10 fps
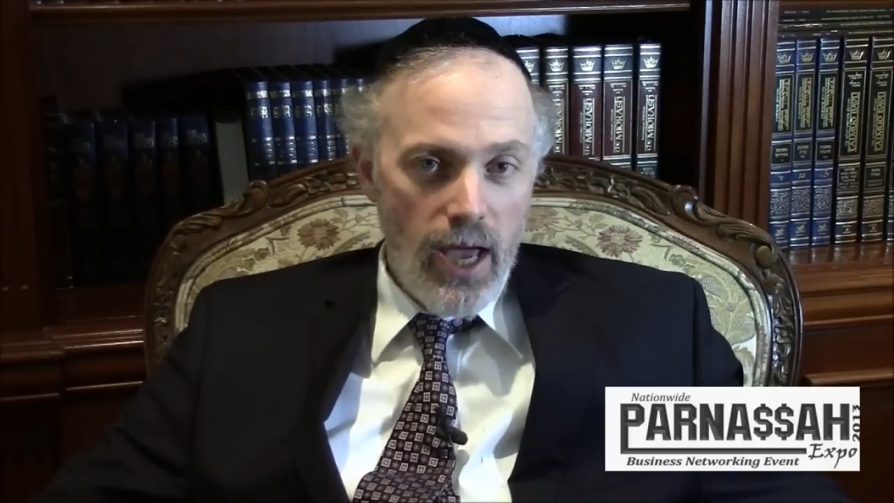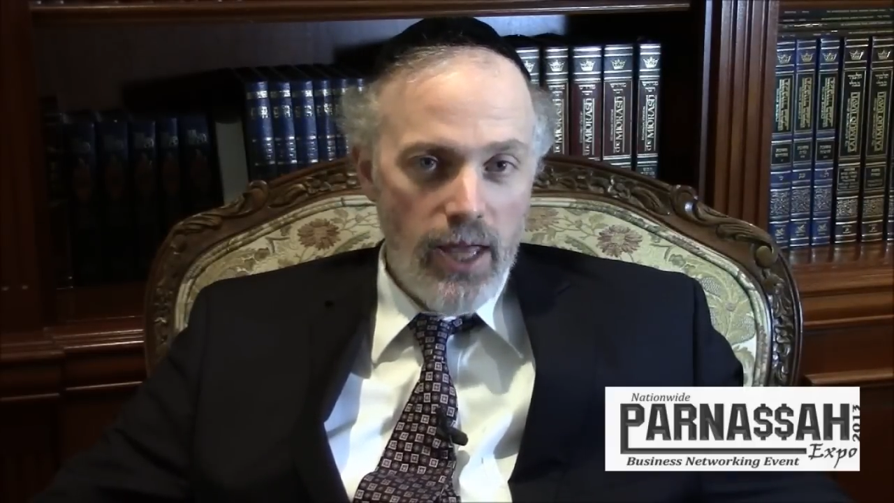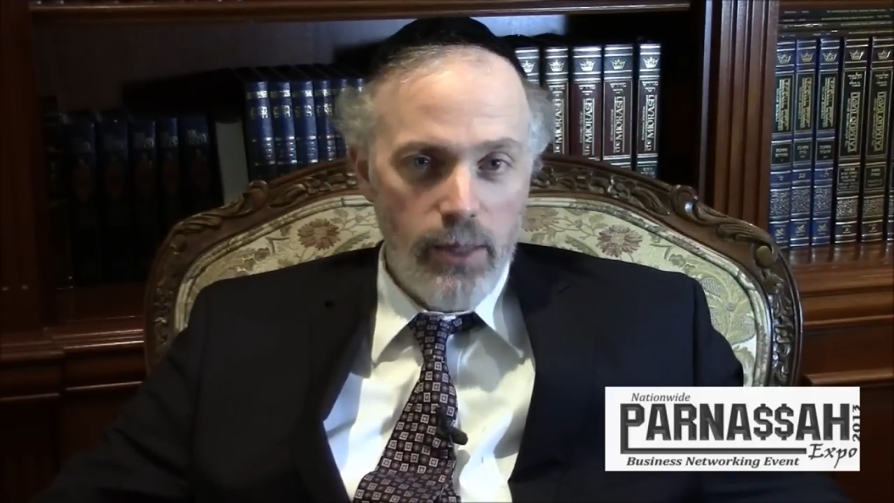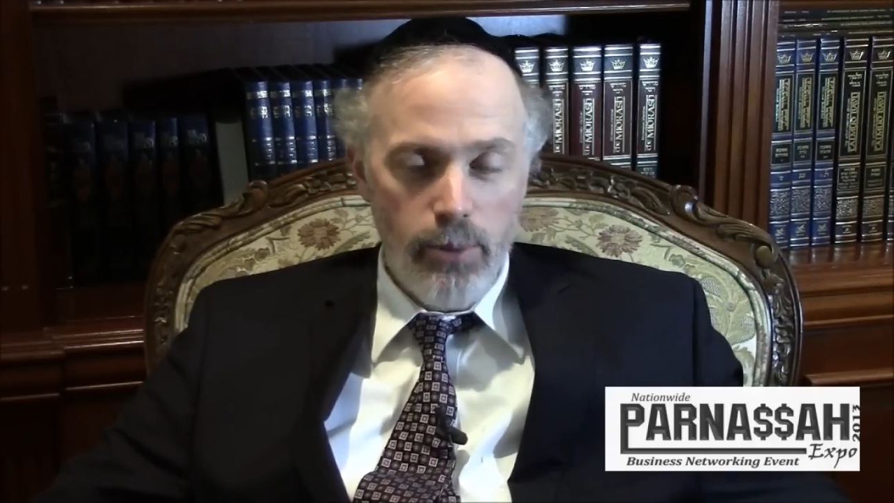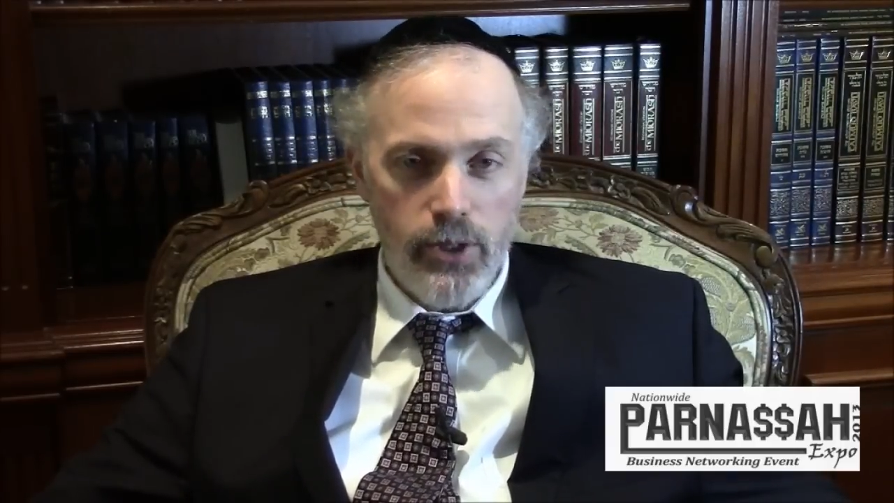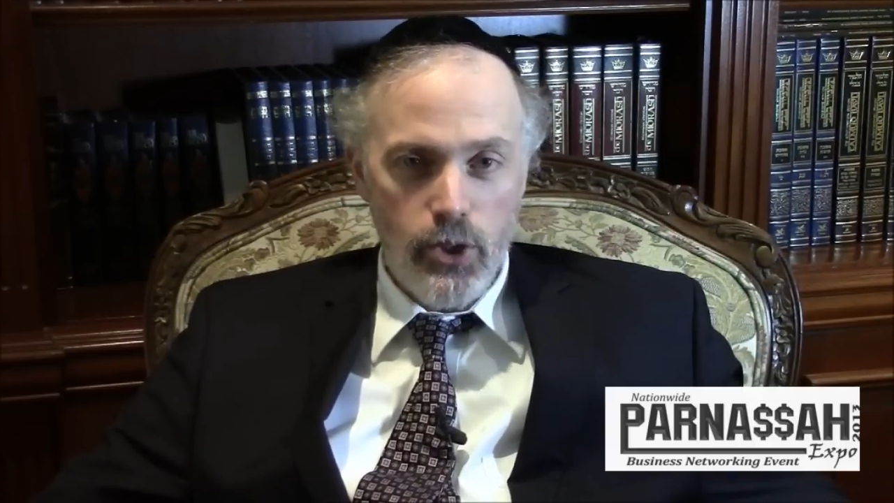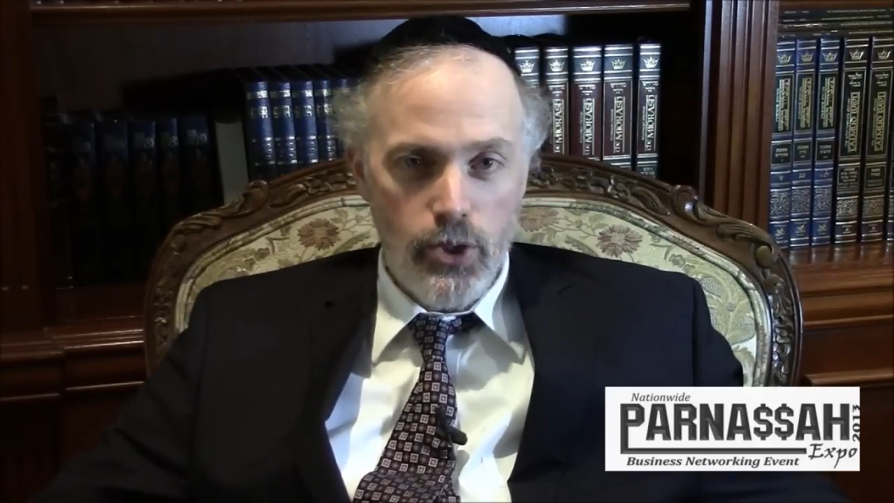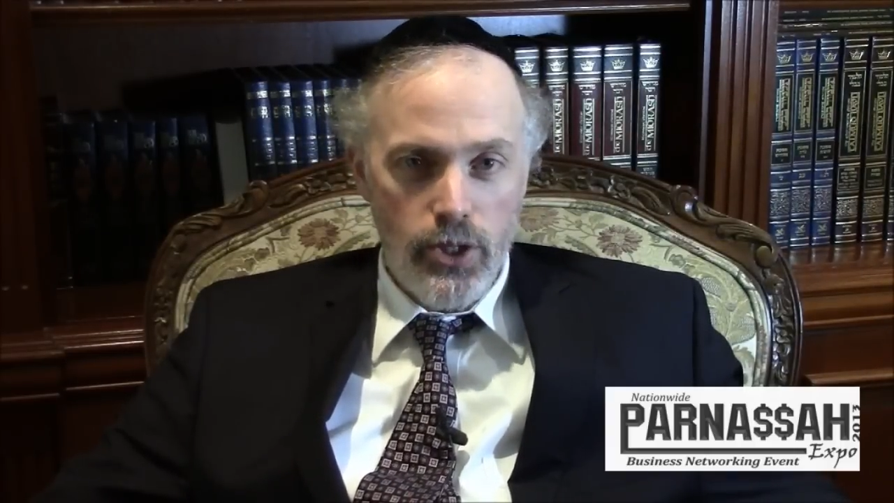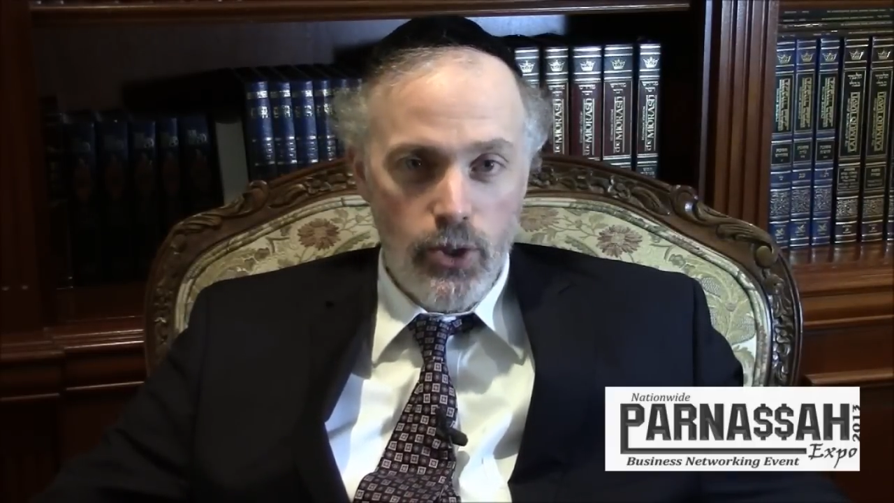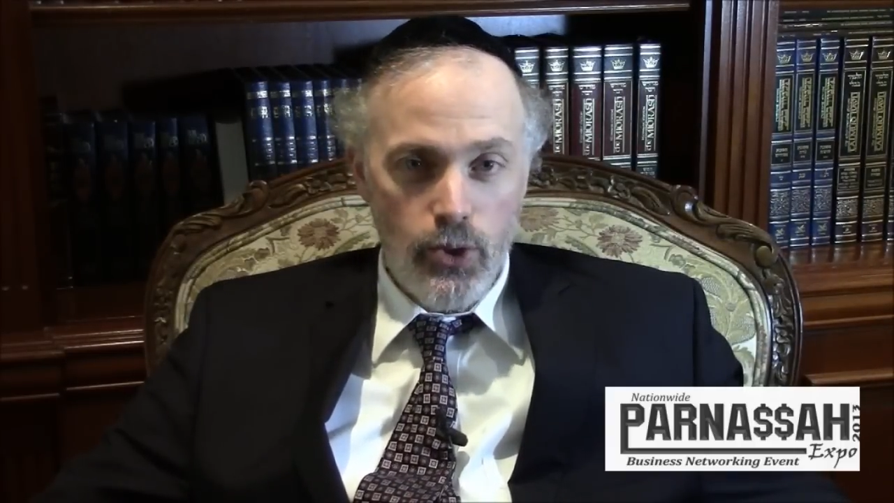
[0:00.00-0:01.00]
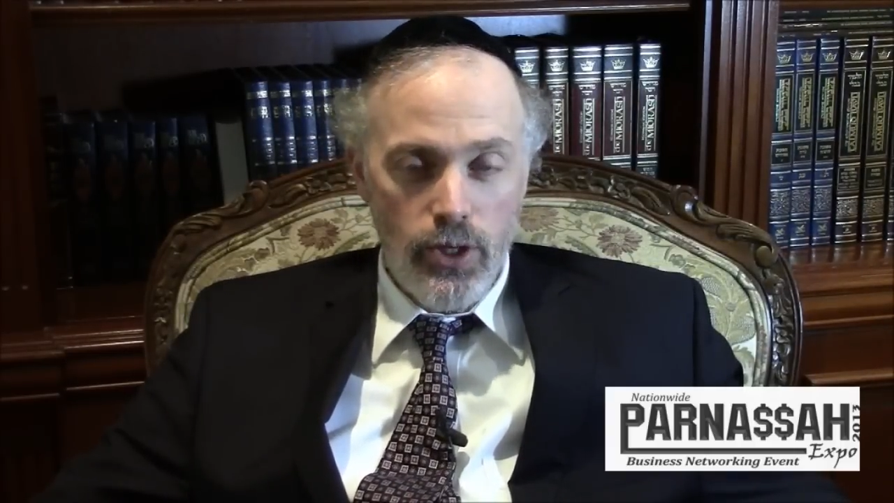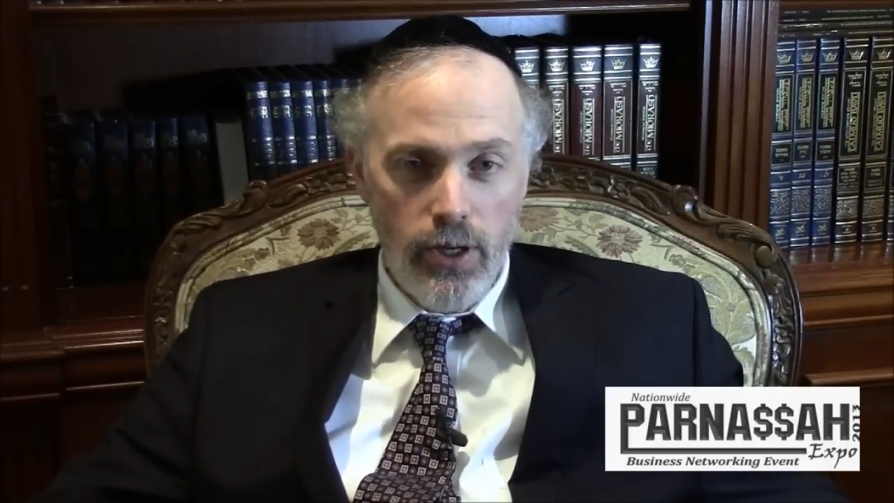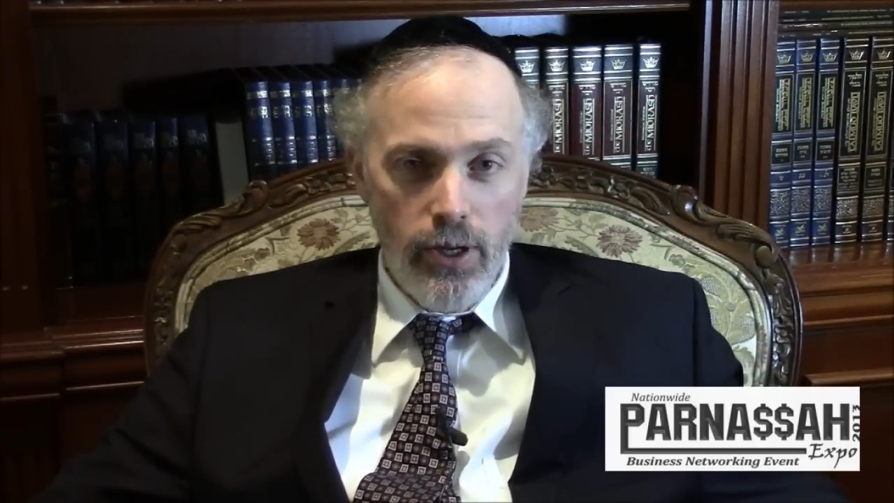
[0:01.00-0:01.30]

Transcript: and the businesses.